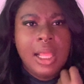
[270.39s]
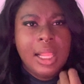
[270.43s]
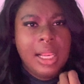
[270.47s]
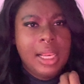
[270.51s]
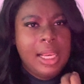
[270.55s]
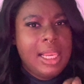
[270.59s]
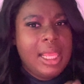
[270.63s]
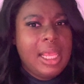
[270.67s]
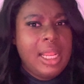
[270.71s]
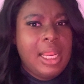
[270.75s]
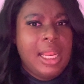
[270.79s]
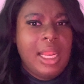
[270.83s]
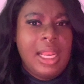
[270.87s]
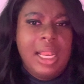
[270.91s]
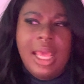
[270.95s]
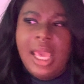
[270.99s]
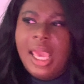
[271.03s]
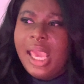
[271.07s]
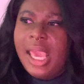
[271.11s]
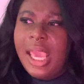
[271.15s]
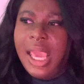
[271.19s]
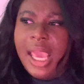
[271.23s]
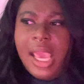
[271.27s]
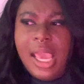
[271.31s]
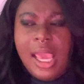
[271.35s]
lay,
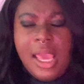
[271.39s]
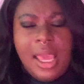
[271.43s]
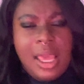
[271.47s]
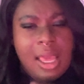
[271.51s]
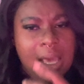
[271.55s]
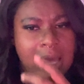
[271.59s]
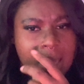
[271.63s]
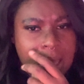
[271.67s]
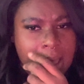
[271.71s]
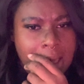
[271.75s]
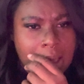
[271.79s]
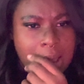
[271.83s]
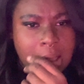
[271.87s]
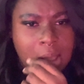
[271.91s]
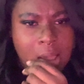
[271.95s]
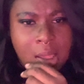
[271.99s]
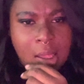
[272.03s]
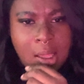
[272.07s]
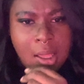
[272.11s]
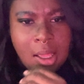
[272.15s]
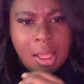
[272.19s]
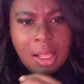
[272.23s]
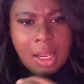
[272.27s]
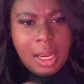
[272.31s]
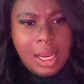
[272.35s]
lay,
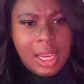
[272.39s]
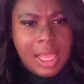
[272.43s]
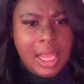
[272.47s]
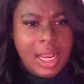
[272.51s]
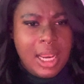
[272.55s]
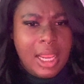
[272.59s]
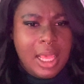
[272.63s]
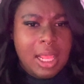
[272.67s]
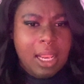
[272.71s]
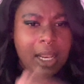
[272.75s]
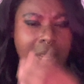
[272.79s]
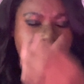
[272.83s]
lay, lay, lay.